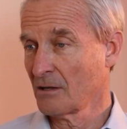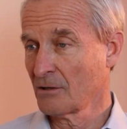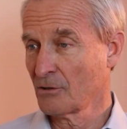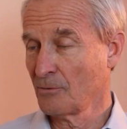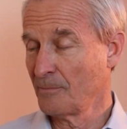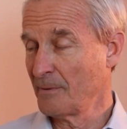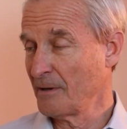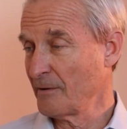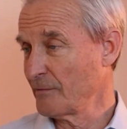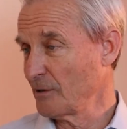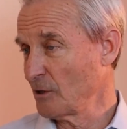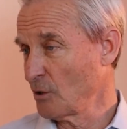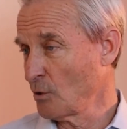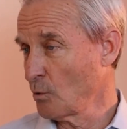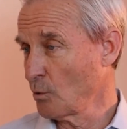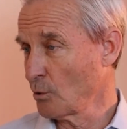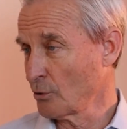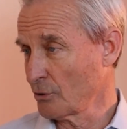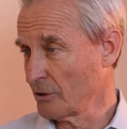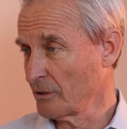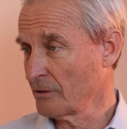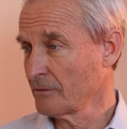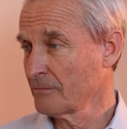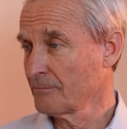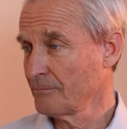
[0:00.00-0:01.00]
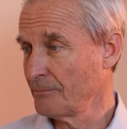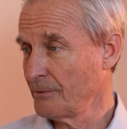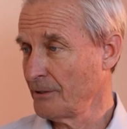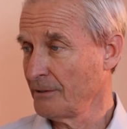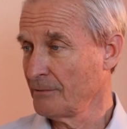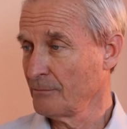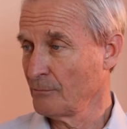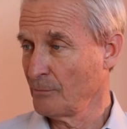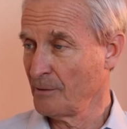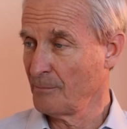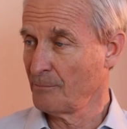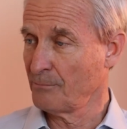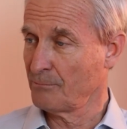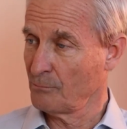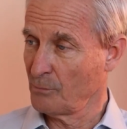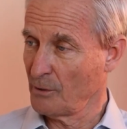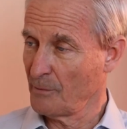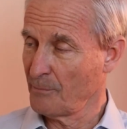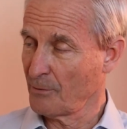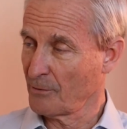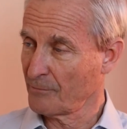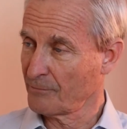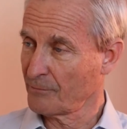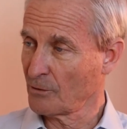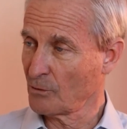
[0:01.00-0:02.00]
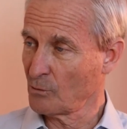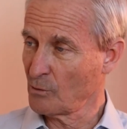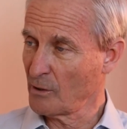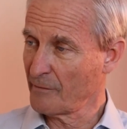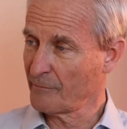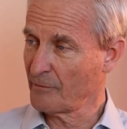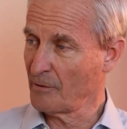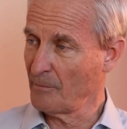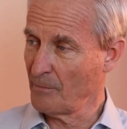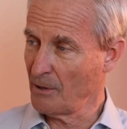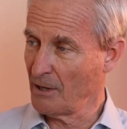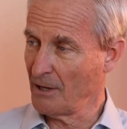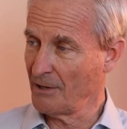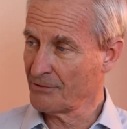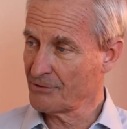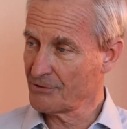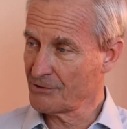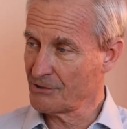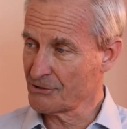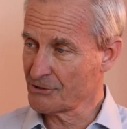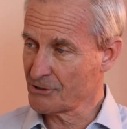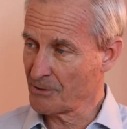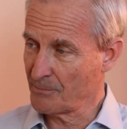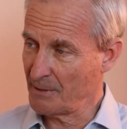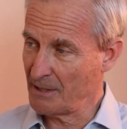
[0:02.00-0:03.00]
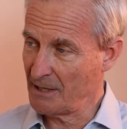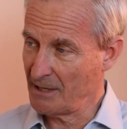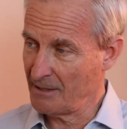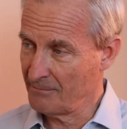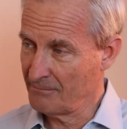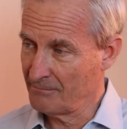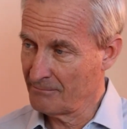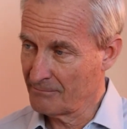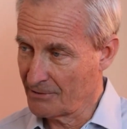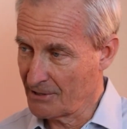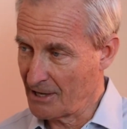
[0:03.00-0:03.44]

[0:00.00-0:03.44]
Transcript: could be every quarter, but we prefer every month just to be